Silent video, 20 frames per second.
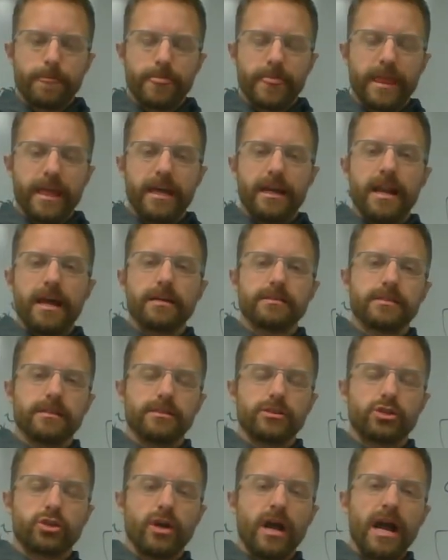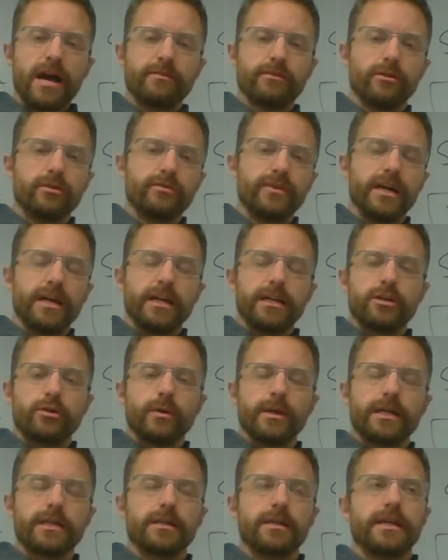it doesn't travel very
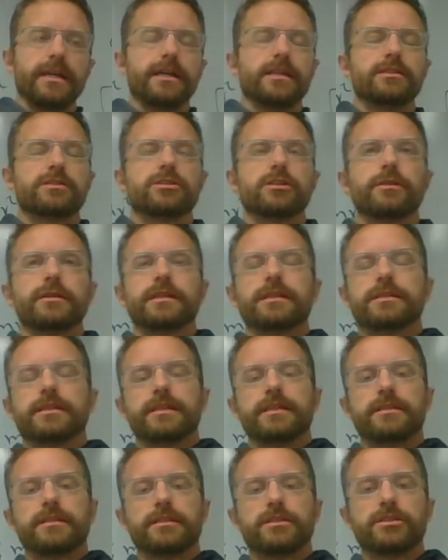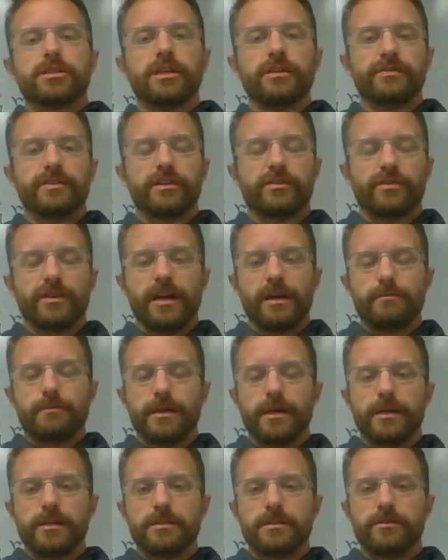quickly, and so it doesn't get to the surface for like
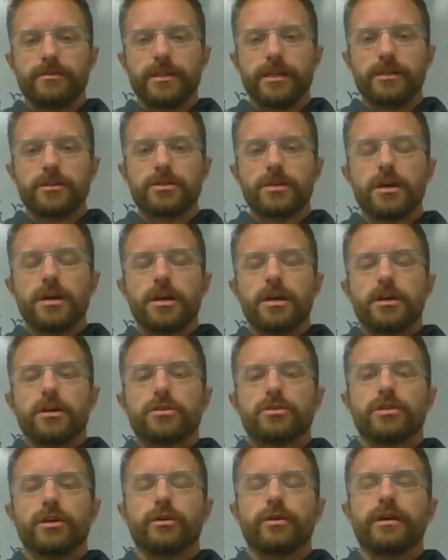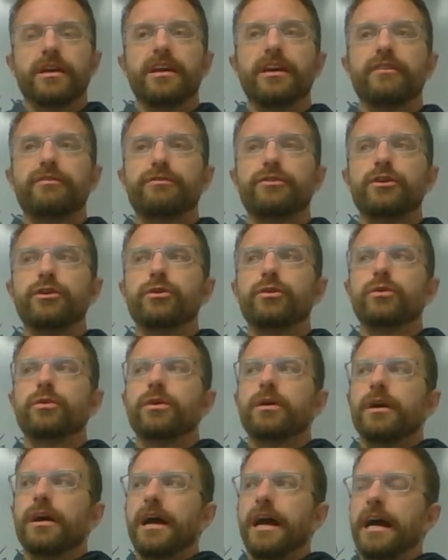millions of years. So if
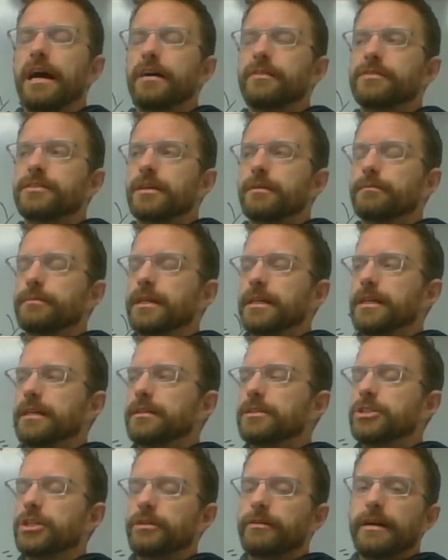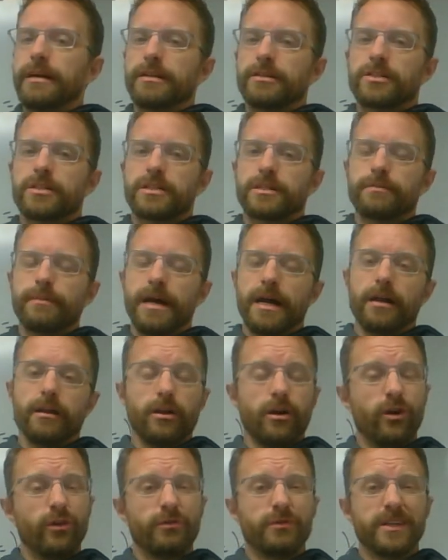you have something generate a smell,
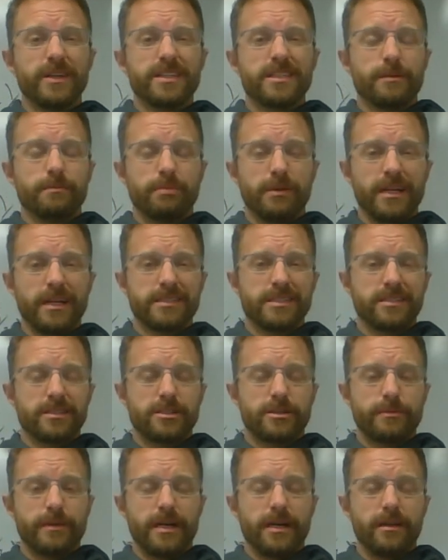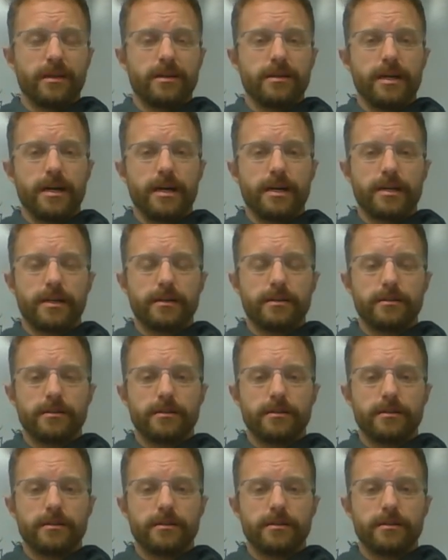hopefully it's a pleasant smell and not a,